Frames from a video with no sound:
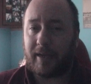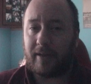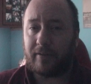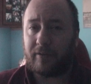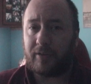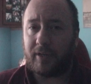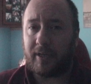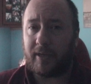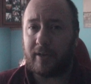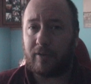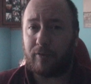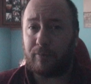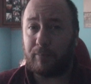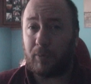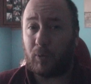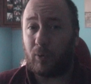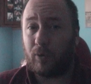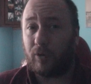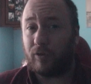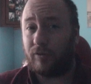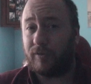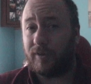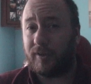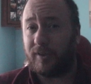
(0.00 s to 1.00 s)
Say there's more
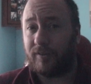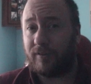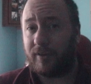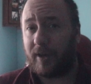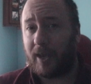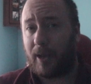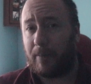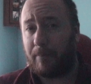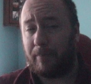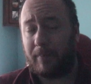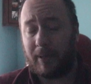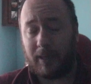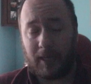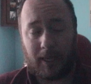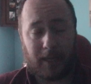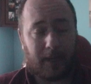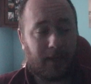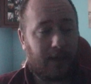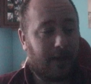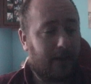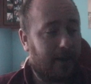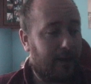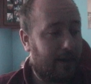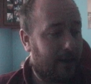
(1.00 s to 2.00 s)
content to
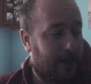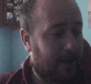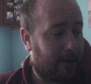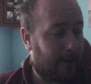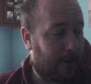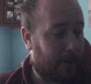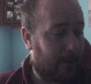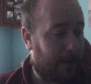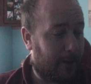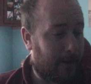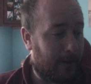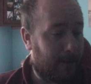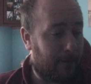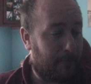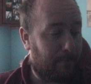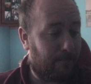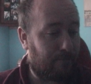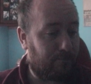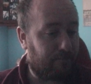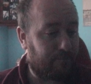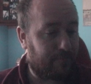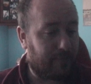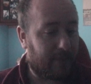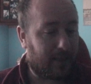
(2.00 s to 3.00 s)

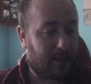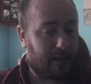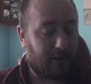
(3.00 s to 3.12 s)
come.